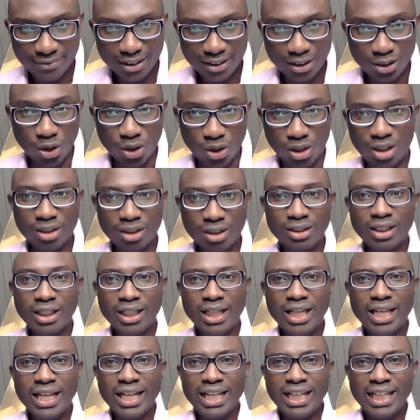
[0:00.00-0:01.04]
Look,
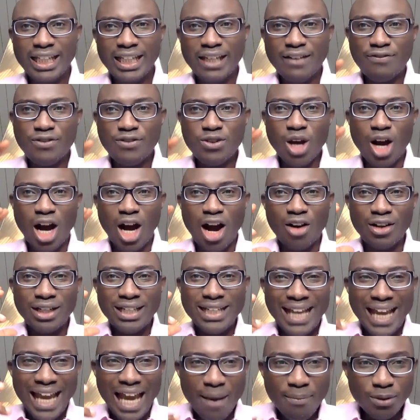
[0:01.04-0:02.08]
if you are
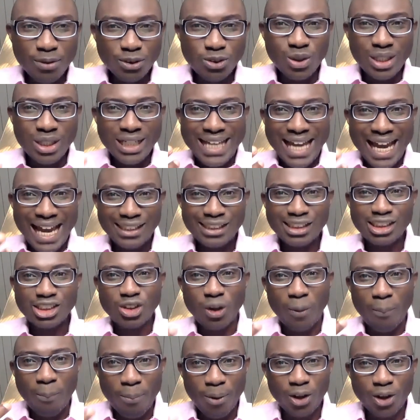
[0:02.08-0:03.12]
unable to get
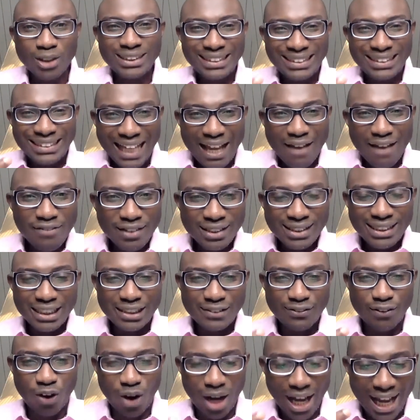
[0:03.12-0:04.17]
support services
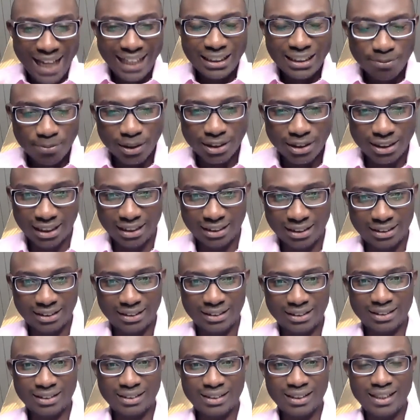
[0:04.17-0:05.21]
for exporters,